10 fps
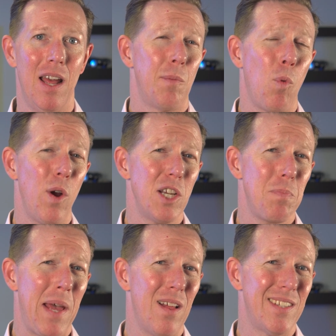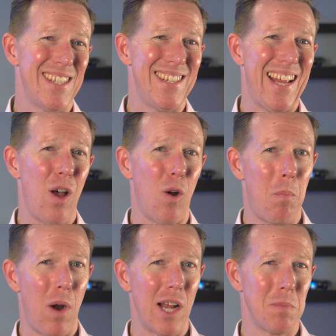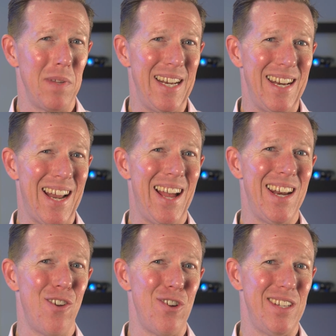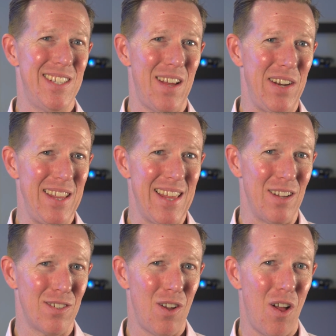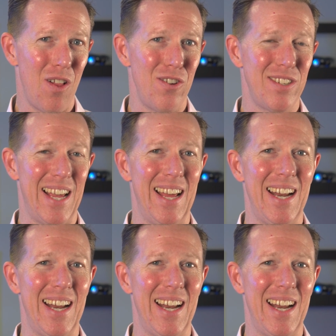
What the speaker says: The mortgage balance is now approximately $970,000,